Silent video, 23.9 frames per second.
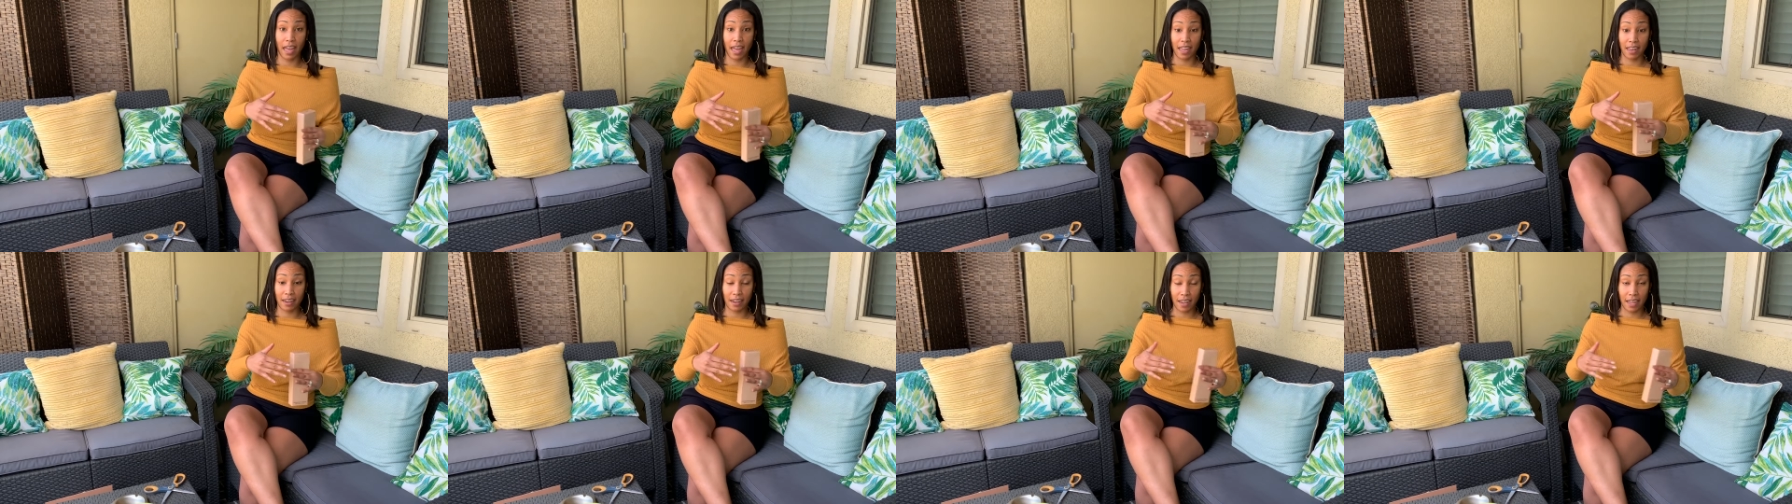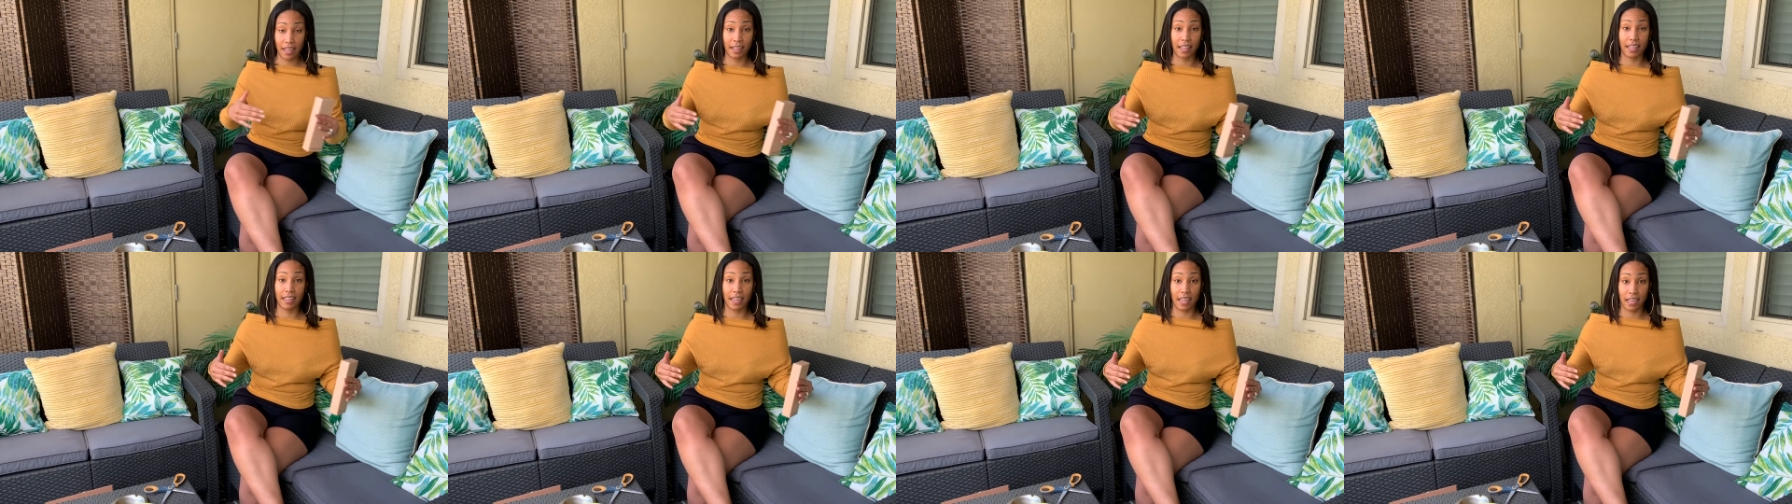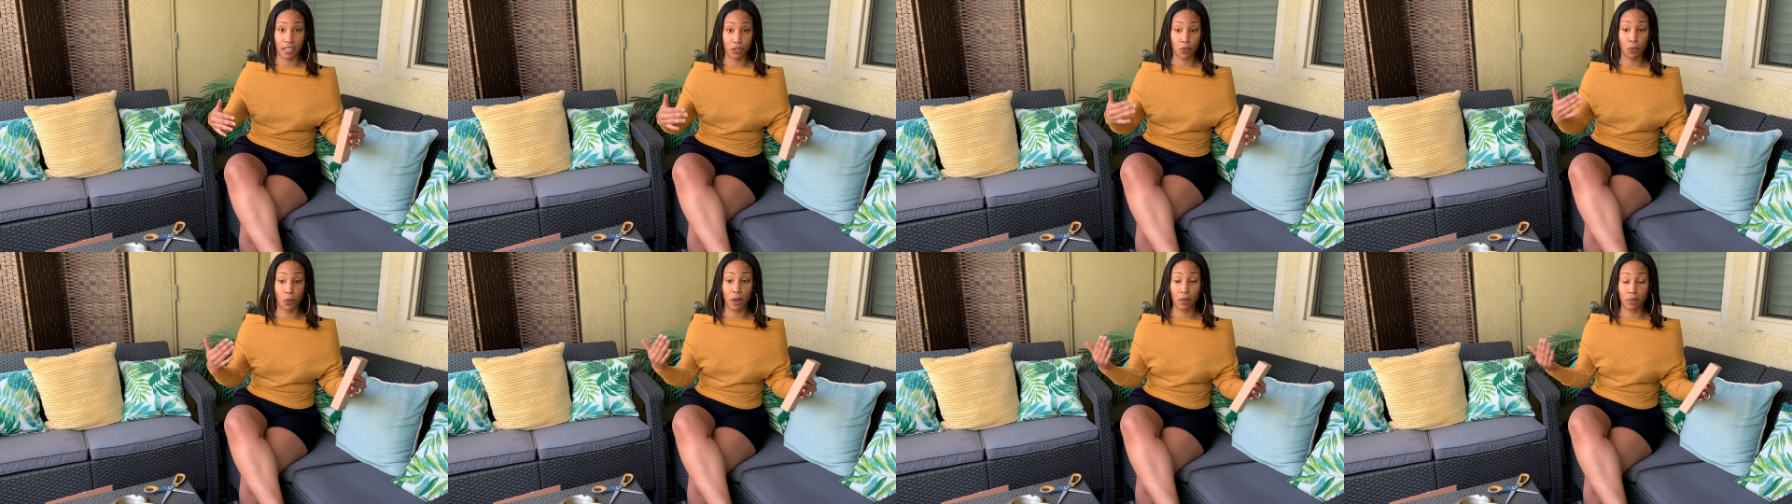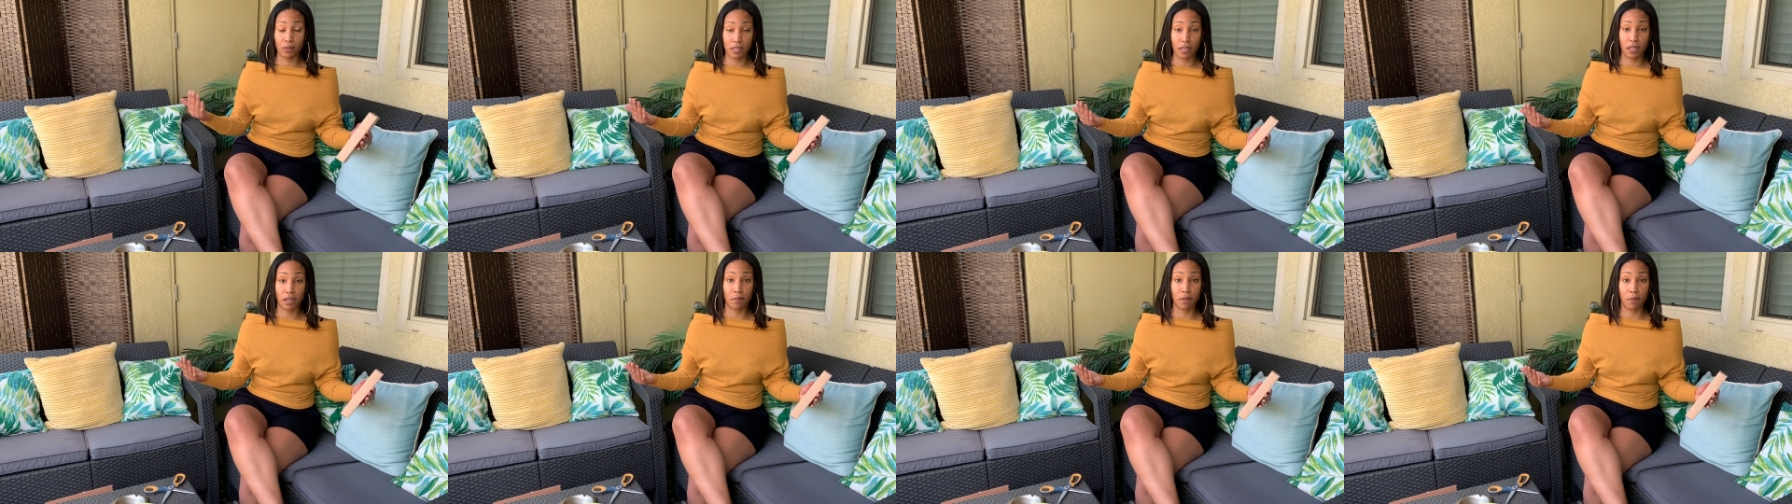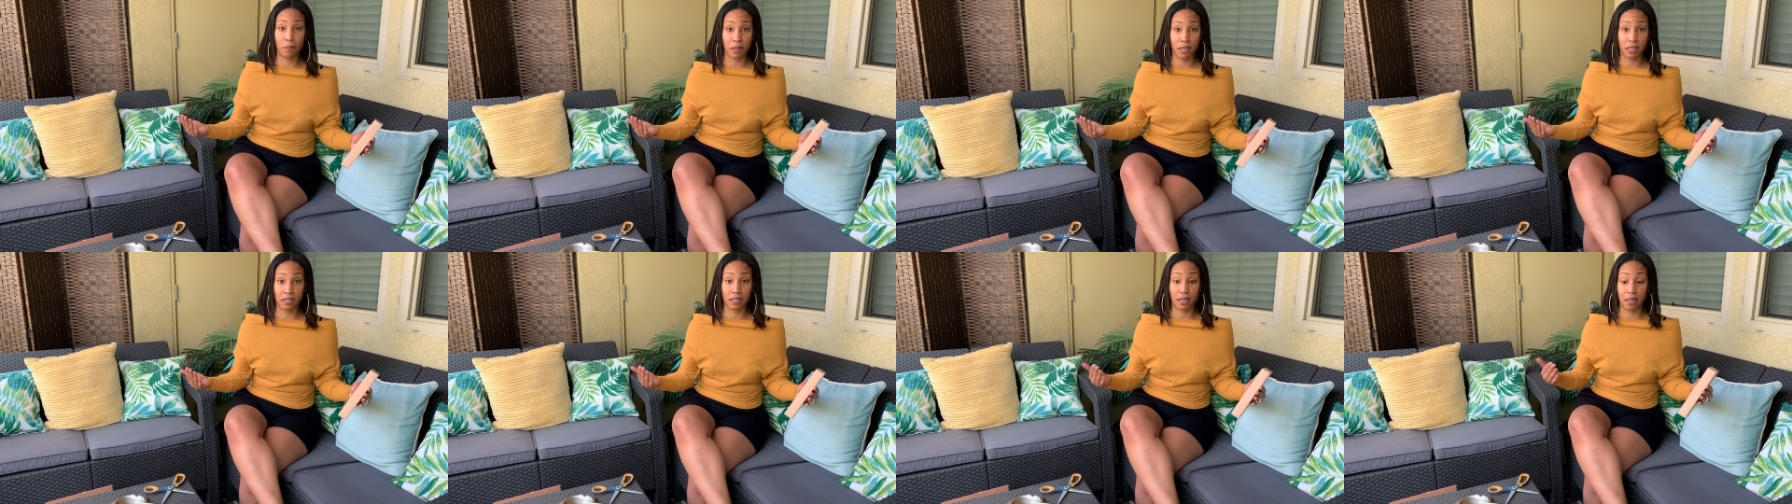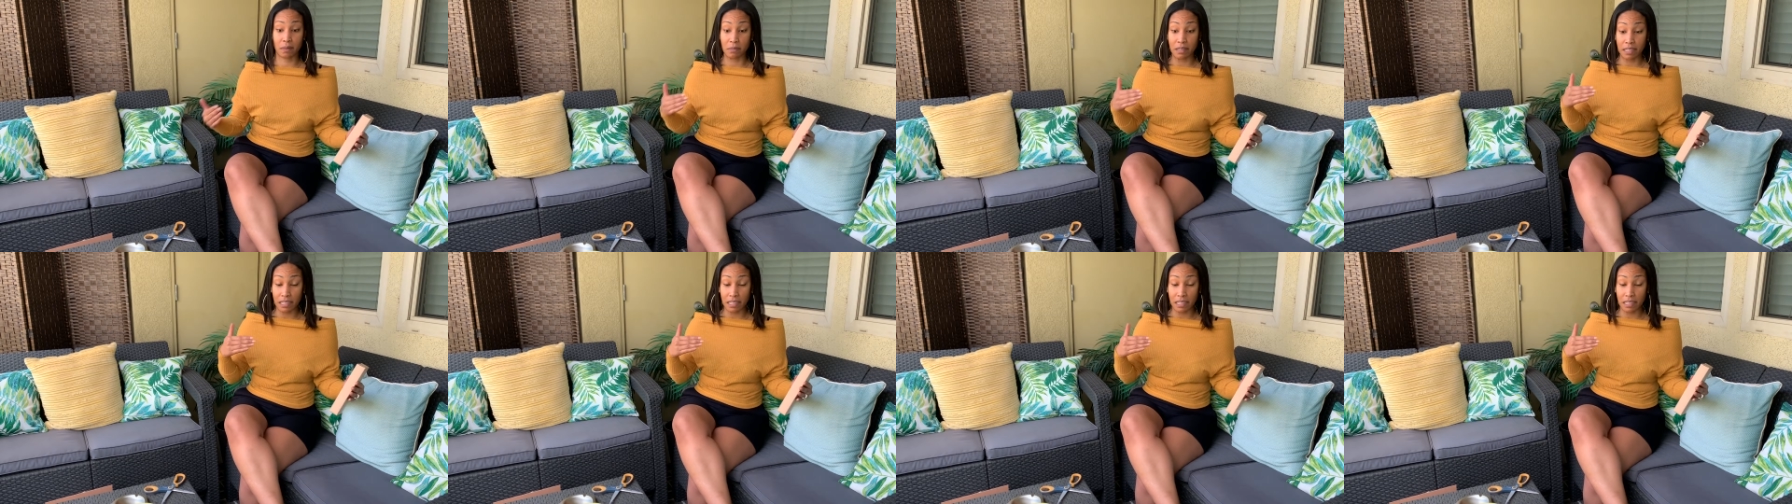at L A X where I was gonna be picked up.